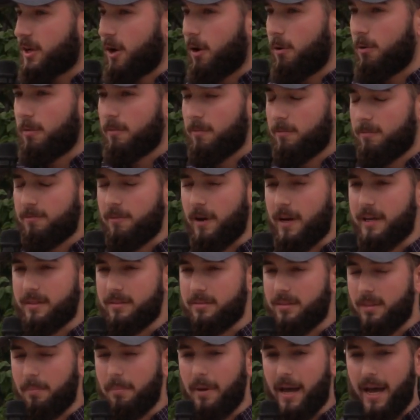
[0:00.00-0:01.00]
to go fight
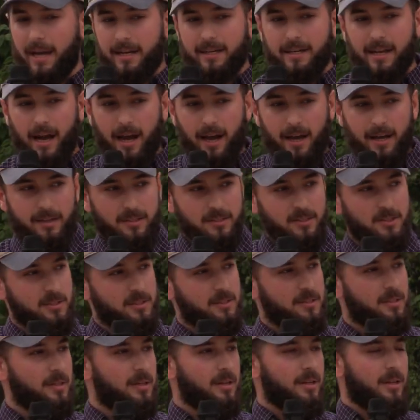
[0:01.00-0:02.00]
the bad guys.